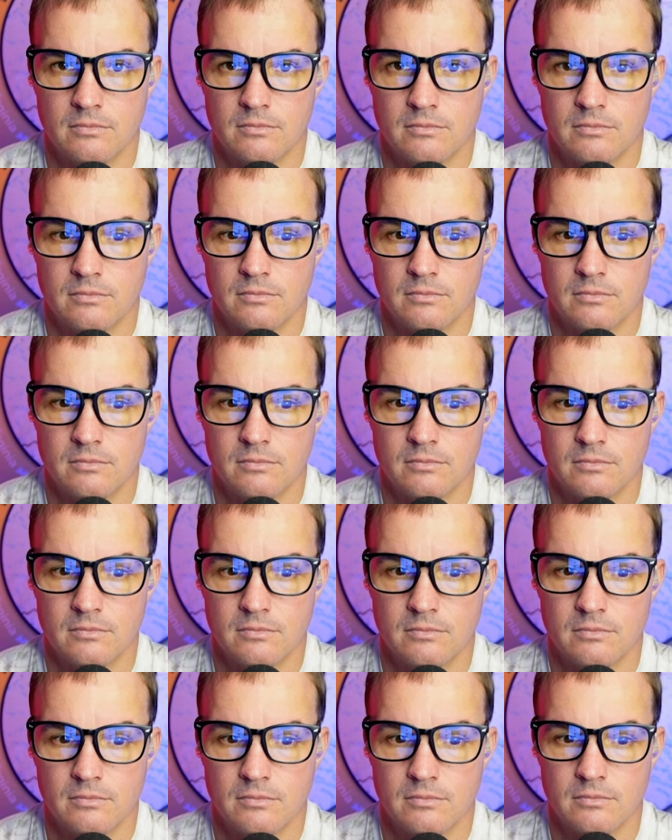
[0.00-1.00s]

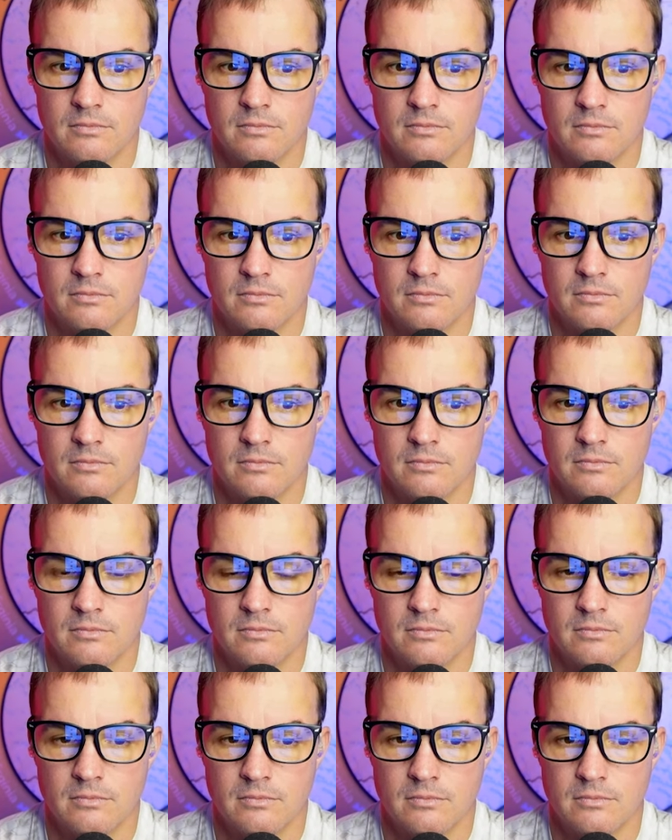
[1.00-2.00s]

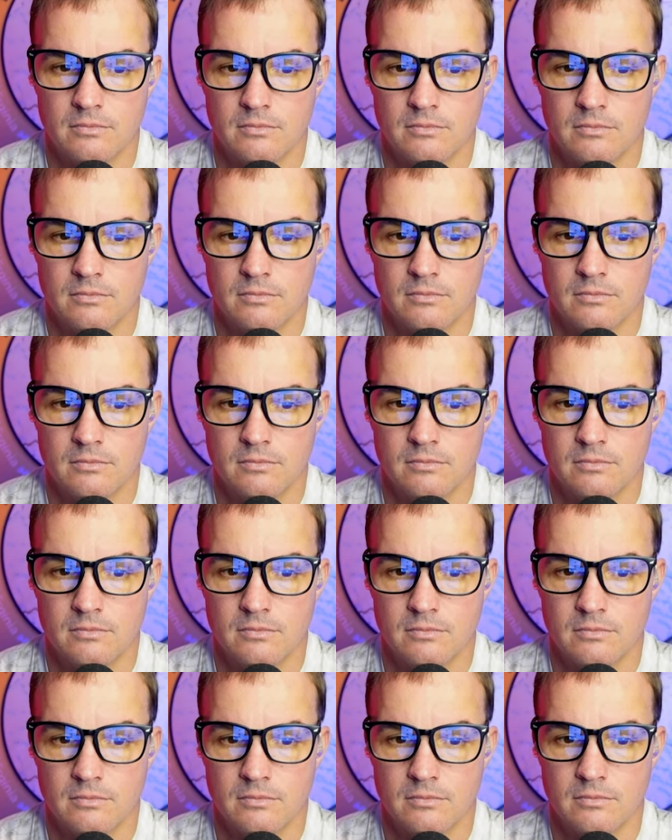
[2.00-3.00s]

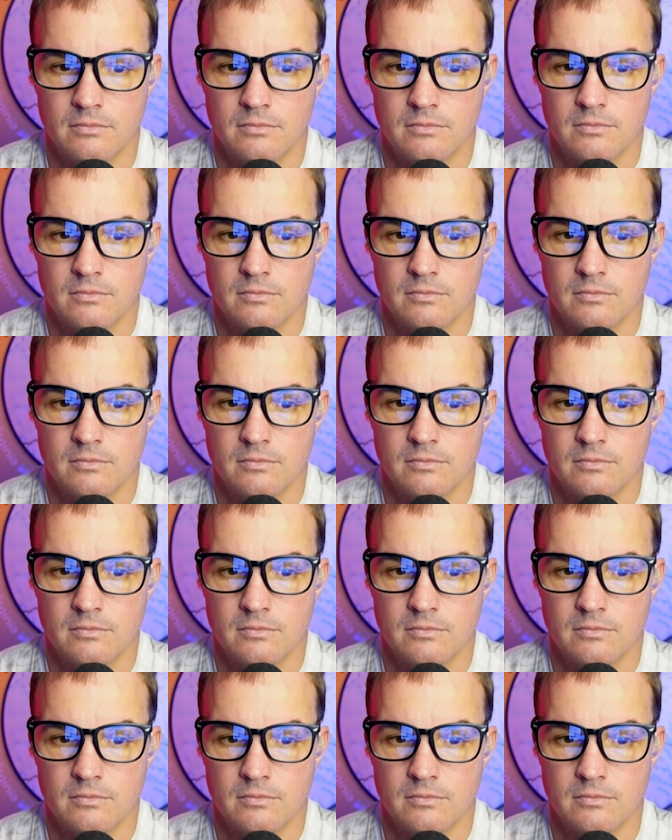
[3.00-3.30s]
The person shown says nothing.